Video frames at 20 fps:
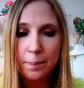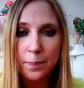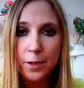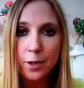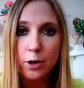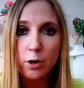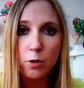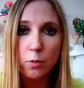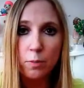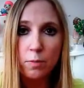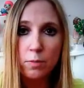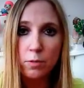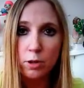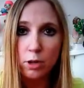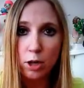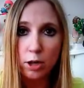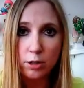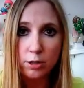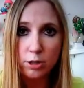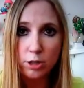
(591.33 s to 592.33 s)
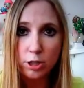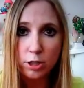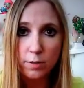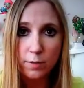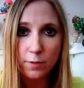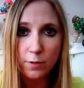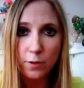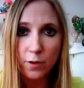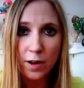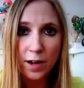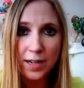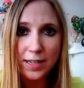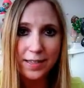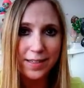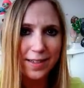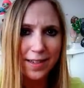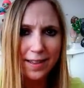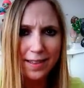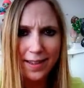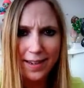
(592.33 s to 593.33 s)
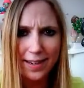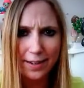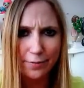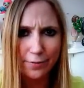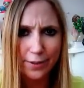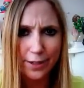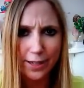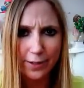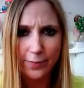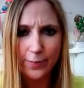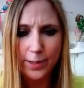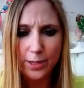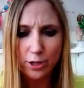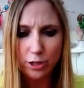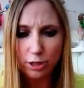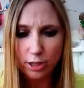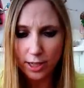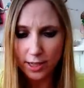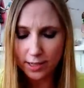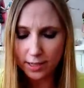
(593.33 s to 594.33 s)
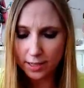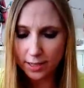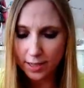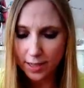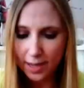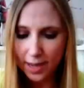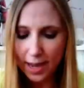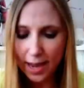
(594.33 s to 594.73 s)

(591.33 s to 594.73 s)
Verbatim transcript: you know, large Sephoras, and they never gave me shit.